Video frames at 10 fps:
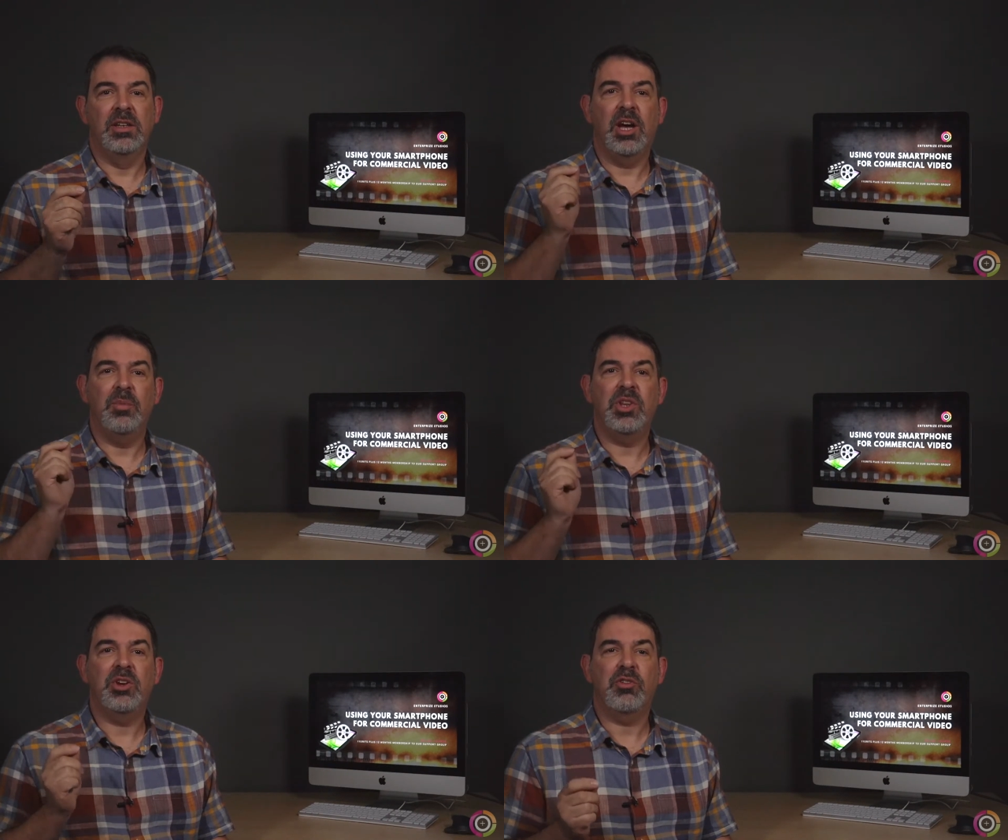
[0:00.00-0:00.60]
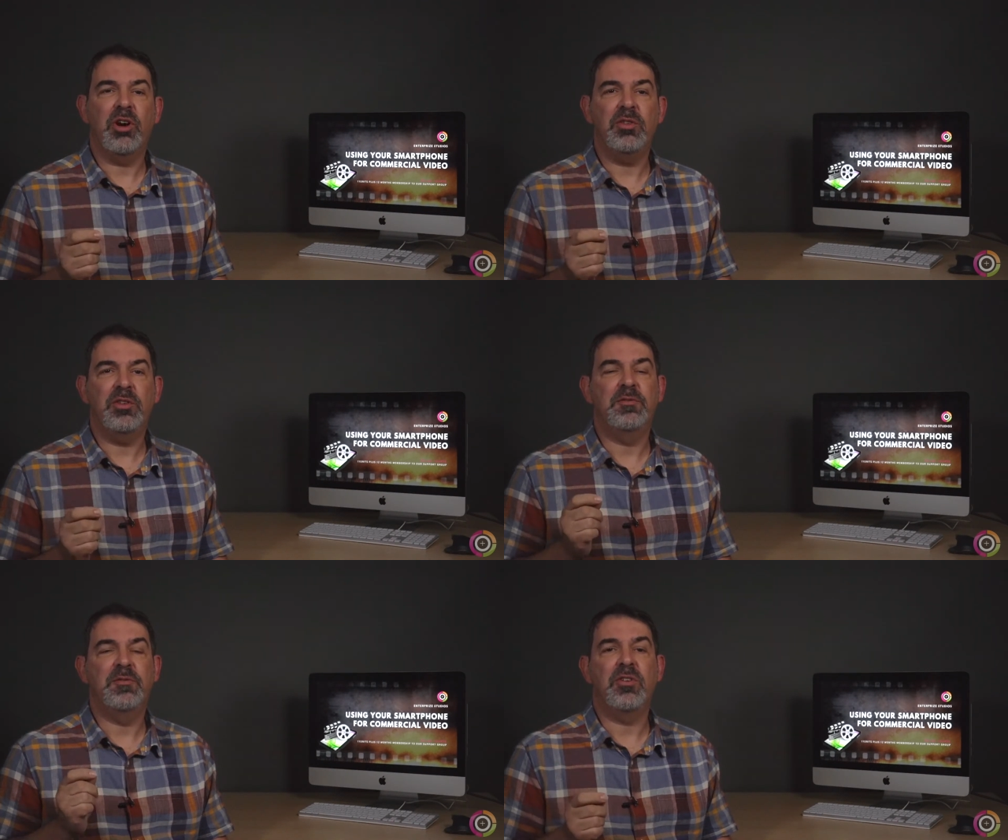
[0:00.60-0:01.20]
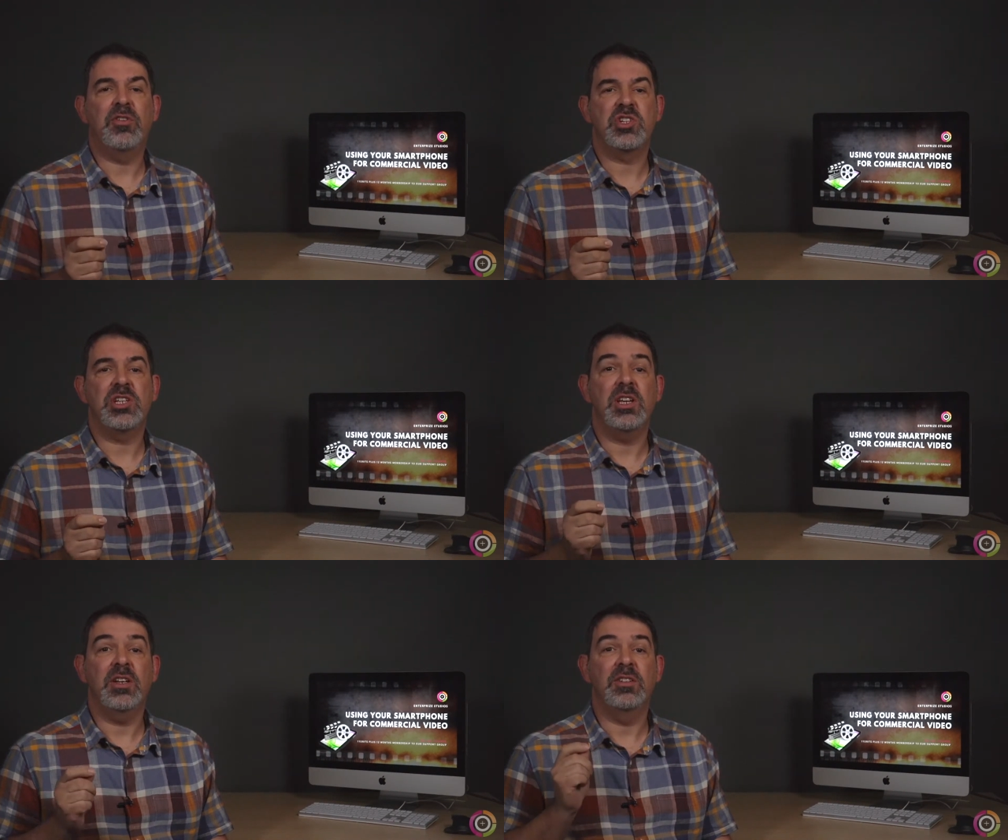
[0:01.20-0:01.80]
And with the growth of
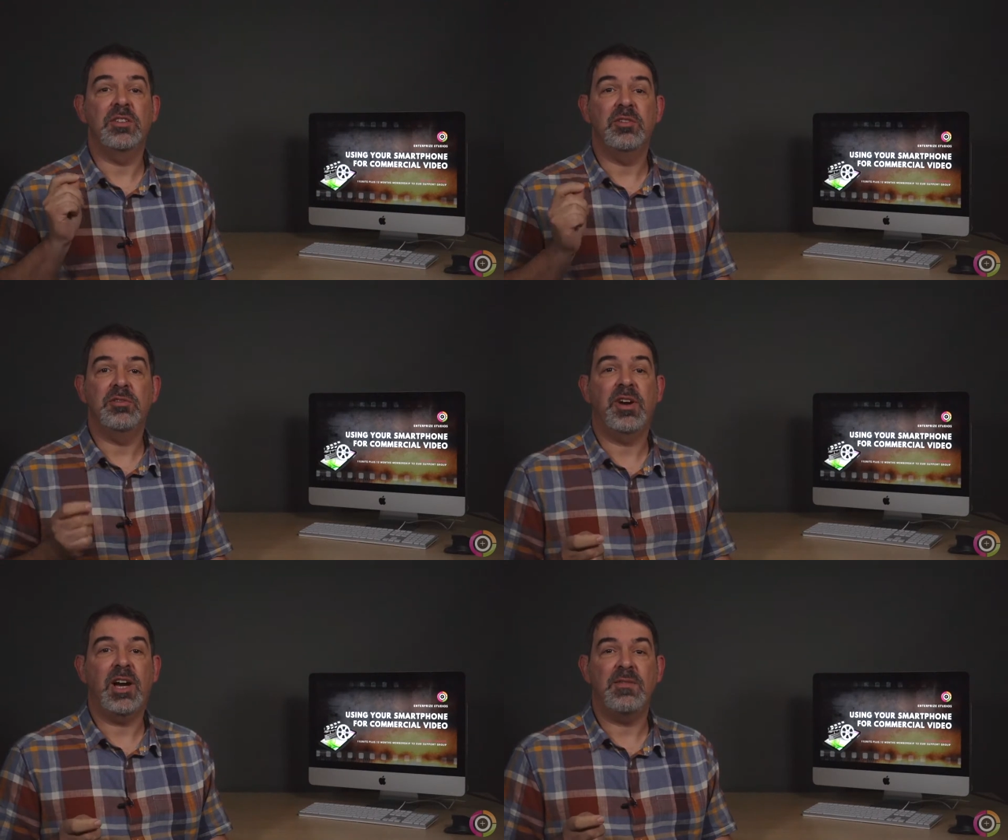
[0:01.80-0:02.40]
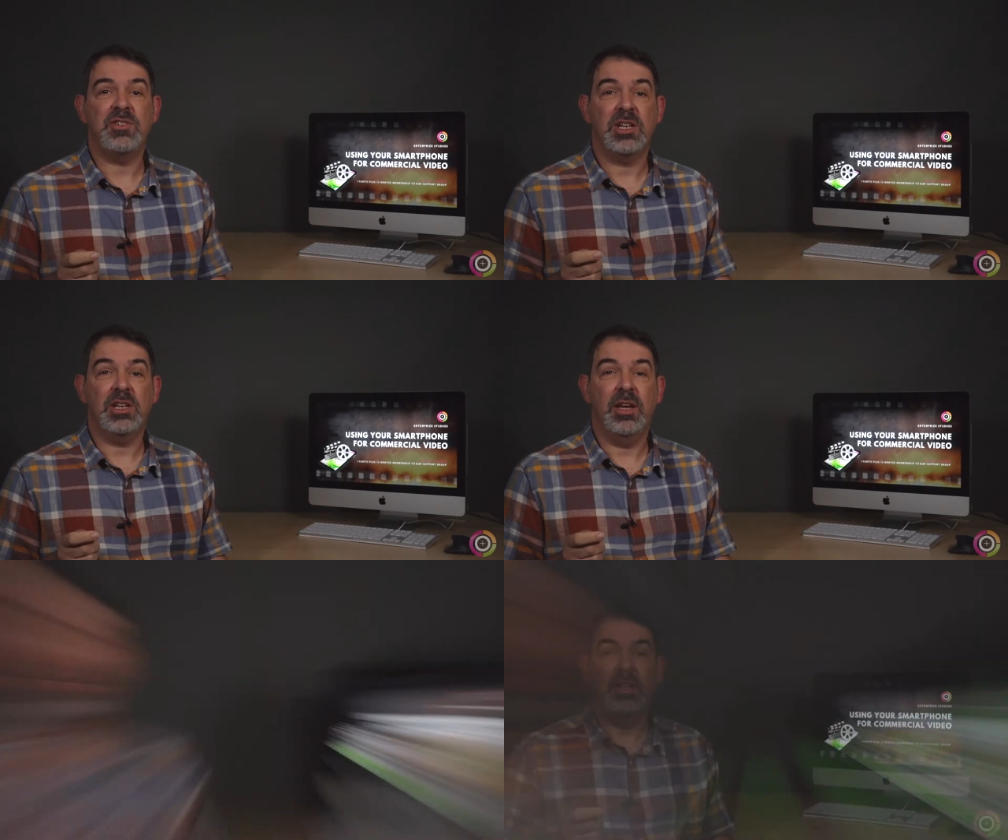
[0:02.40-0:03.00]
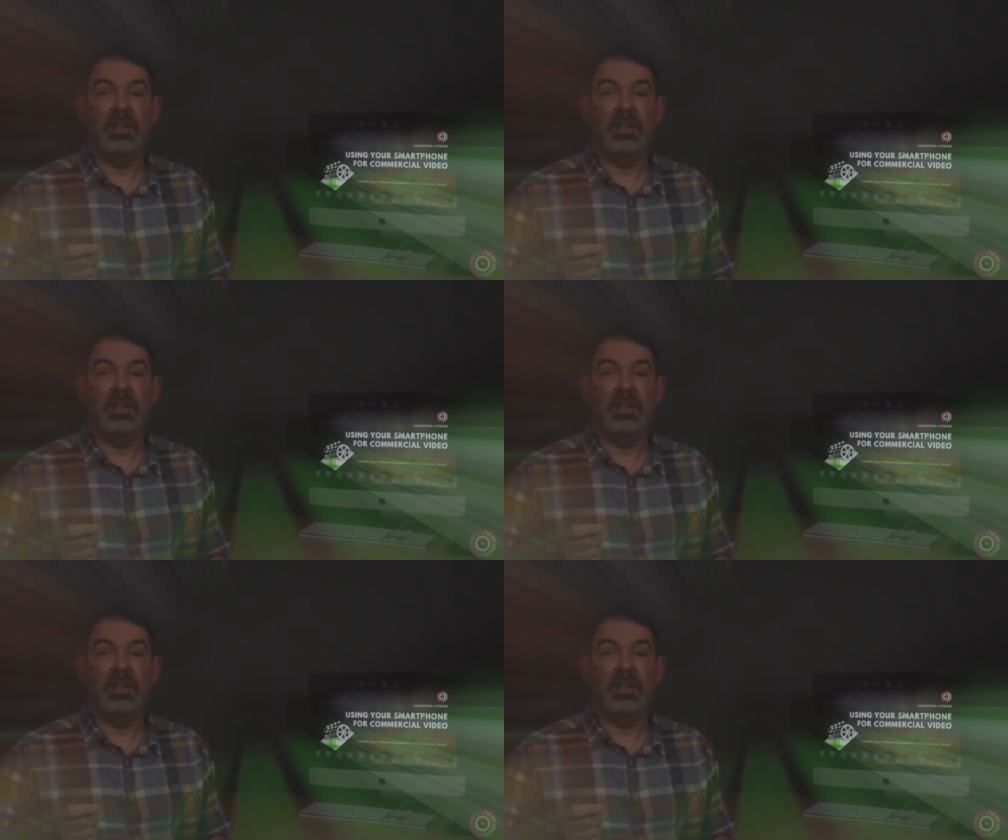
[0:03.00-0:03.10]
4G and soon 5G,